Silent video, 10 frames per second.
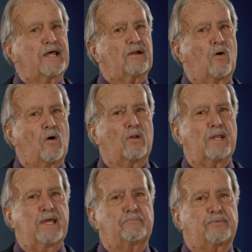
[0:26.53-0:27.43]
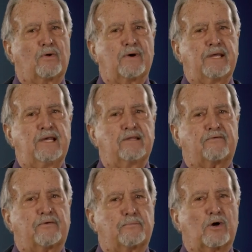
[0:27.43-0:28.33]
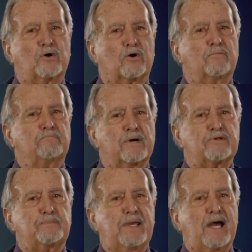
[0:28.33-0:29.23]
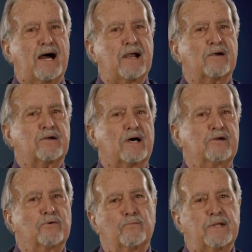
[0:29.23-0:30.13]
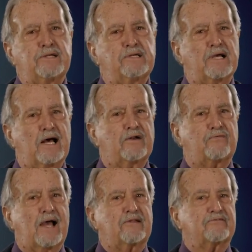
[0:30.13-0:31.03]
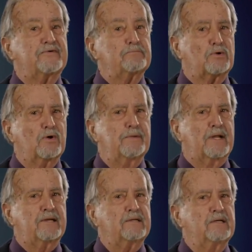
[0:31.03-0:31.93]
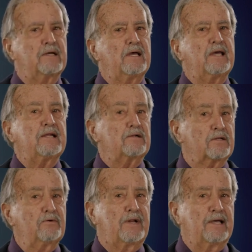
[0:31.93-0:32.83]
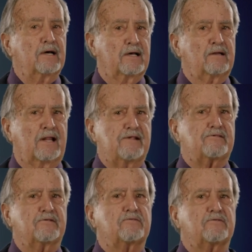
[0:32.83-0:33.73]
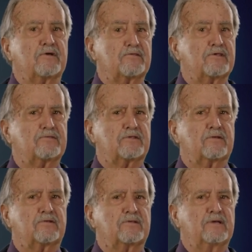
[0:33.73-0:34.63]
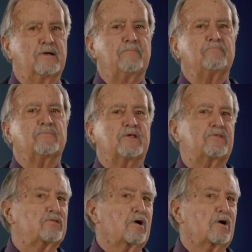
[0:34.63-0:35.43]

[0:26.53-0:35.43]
that all employees of a broker must be hired under written contracts of employment, including unlicensed assistants. This is